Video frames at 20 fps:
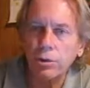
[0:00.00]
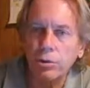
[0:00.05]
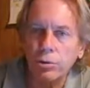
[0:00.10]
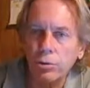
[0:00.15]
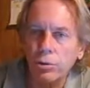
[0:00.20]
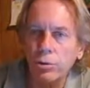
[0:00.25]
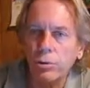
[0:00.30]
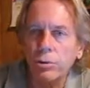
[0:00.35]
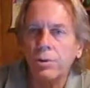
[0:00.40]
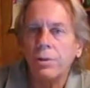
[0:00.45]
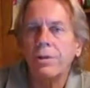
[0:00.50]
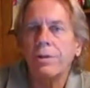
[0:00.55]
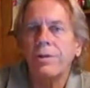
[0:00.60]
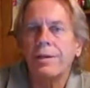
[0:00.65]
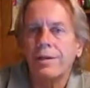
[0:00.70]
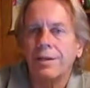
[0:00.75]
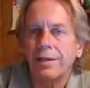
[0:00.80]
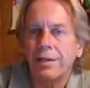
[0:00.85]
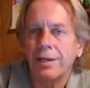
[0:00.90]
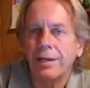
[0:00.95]
cool
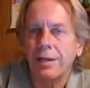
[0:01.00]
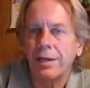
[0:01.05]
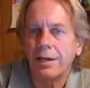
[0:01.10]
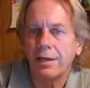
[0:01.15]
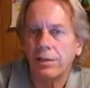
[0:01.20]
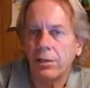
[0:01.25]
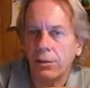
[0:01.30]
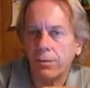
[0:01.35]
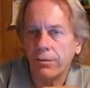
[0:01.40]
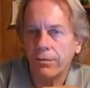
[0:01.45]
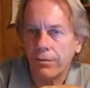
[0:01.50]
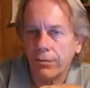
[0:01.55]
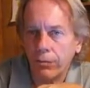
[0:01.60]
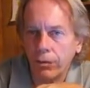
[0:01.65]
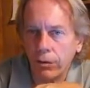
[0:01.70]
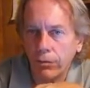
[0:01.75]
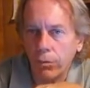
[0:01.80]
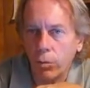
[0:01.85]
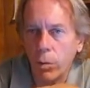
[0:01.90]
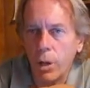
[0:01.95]
and they're
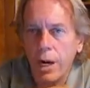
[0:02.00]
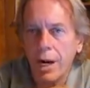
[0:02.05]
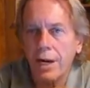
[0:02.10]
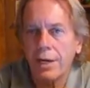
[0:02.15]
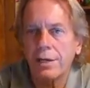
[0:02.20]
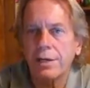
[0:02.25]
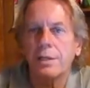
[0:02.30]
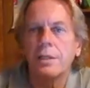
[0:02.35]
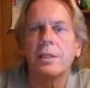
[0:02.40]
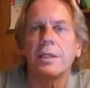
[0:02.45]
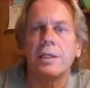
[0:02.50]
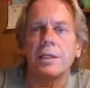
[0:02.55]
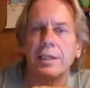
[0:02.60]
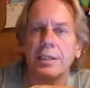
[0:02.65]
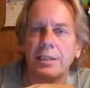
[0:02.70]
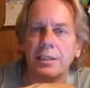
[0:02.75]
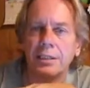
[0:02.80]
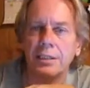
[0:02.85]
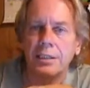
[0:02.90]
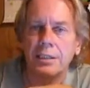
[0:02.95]
full of water,
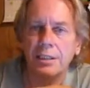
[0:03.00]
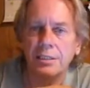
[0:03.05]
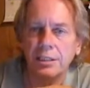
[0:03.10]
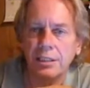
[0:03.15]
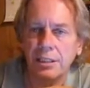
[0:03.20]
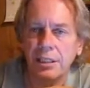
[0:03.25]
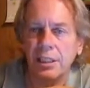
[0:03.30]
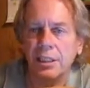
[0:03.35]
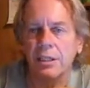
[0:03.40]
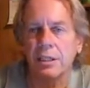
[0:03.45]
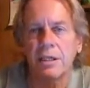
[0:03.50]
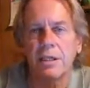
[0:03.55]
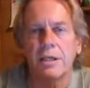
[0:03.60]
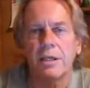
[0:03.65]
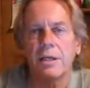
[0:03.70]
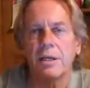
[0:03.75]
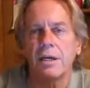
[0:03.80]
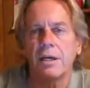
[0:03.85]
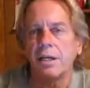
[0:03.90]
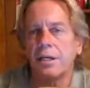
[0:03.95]
and it's sitting
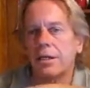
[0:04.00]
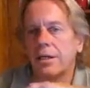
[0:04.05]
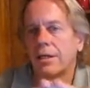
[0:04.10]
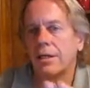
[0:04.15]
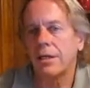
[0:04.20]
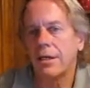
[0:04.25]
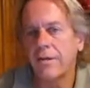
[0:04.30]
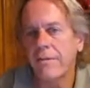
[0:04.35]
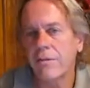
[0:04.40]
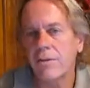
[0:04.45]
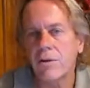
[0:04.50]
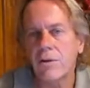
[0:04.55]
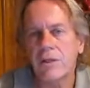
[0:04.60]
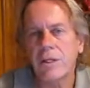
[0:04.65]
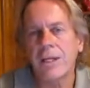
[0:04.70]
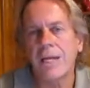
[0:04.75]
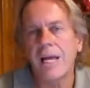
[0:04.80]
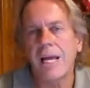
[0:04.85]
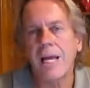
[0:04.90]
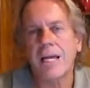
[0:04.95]
there, and even though
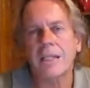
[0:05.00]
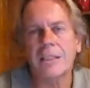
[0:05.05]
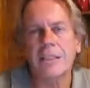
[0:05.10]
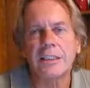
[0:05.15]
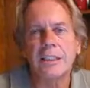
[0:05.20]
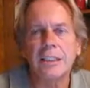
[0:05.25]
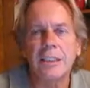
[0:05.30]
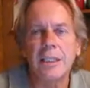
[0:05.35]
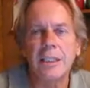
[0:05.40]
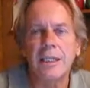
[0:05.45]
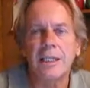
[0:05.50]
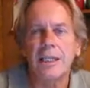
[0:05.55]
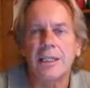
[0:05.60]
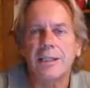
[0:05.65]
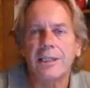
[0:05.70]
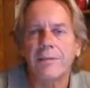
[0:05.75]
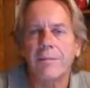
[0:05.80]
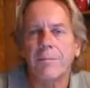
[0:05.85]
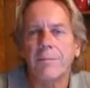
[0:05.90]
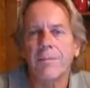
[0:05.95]
you can't see
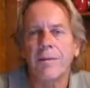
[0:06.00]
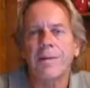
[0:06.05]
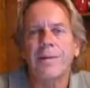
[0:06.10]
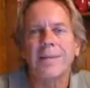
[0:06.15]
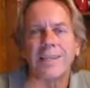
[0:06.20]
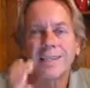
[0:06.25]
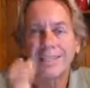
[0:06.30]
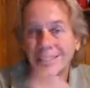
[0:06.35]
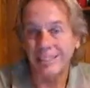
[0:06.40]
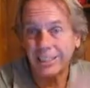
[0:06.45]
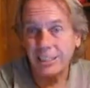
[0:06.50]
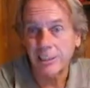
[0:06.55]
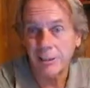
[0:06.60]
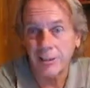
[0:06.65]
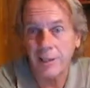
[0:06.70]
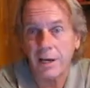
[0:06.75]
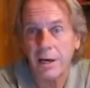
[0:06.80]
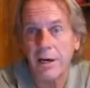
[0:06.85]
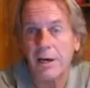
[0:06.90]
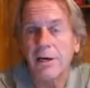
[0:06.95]
it, it's
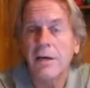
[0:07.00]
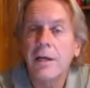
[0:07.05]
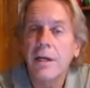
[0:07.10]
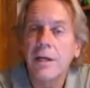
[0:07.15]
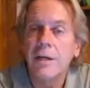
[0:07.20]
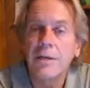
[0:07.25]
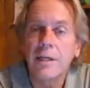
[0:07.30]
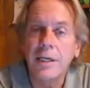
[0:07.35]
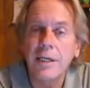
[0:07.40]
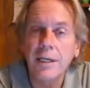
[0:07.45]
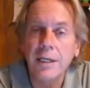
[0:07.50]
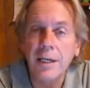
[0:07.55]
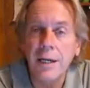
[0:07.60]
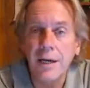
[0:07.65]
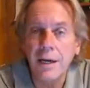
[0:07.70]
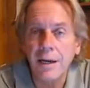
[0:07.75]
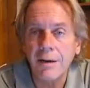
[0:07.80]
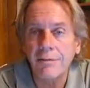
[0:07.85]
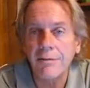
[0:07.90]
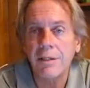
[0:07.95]
still there. They need to
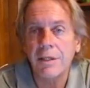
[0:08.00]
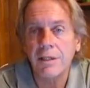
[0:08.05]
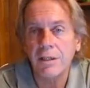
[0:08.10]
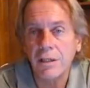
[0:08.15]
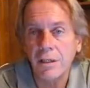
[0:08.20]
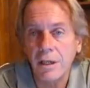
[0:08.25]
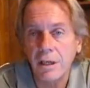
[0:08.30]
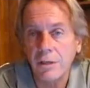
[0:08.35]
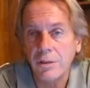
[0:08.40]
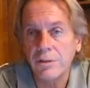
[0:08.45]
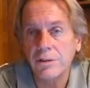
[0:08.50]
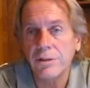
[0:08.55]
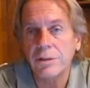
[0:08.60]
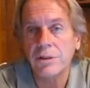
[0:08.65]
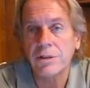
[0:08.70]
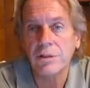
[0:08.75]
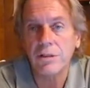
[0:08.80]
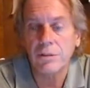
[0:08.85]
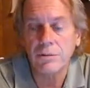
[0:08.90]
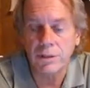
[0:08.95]
have
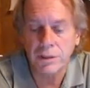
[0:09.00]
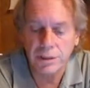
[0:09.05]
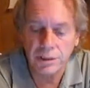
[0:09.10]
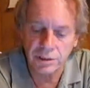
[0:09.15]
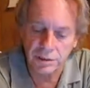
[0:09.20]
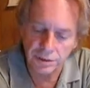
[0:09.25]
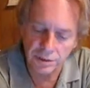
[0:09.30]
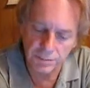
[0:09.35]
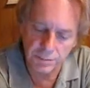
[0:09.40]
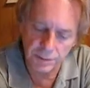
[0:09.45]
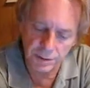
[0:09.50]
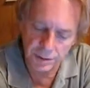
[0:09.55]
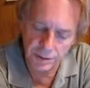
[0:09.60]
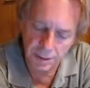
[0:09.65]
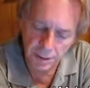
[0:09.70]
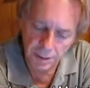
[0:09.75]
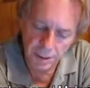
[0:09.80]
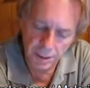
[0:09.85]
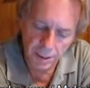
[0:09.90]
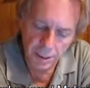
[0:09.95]
enclosed sewer systems.
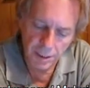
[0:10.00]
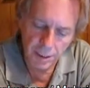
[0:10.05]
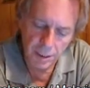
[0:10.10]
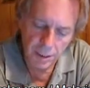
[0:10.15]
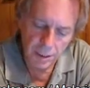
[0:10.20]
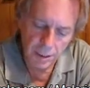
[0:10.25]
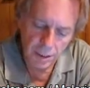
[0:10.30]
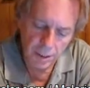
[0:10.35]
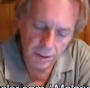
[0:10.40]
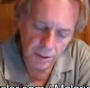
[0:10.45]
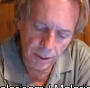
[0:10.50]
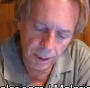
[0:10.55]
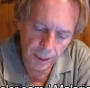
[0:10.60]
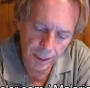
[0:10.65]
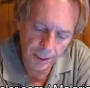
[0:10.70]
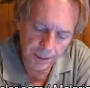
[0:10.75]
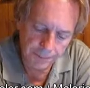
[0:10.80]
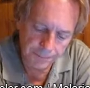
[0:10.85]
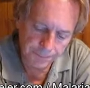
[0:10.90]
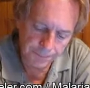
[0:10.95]

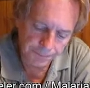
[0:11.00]
Okay?